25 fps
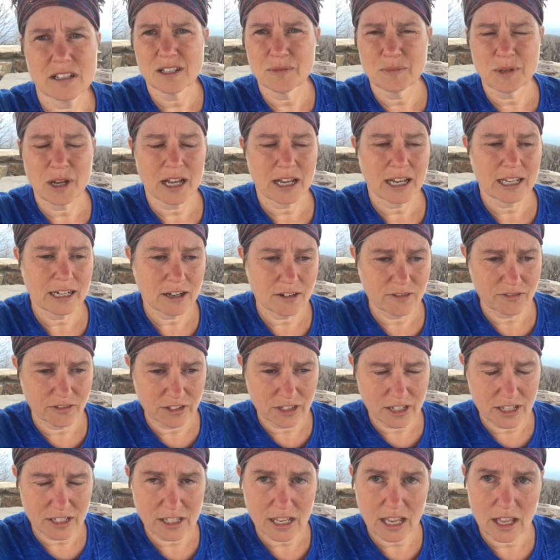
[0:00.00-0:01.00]
I'm not cut out for
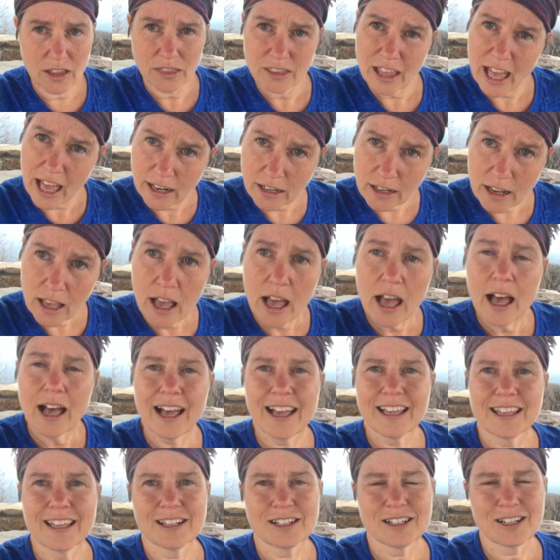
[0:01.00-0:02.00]
this. And then
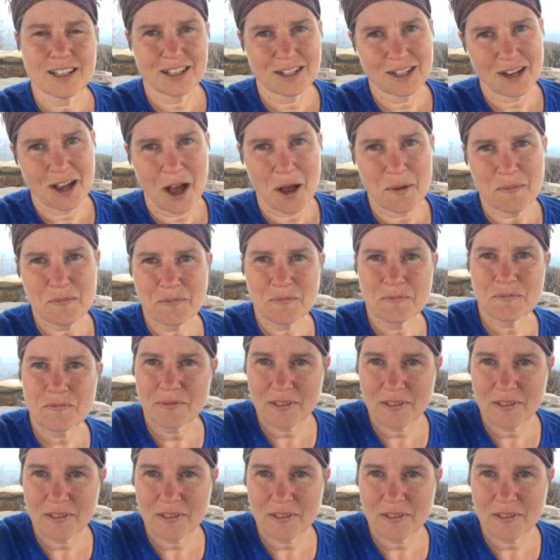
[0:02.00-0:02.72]
I get to the top.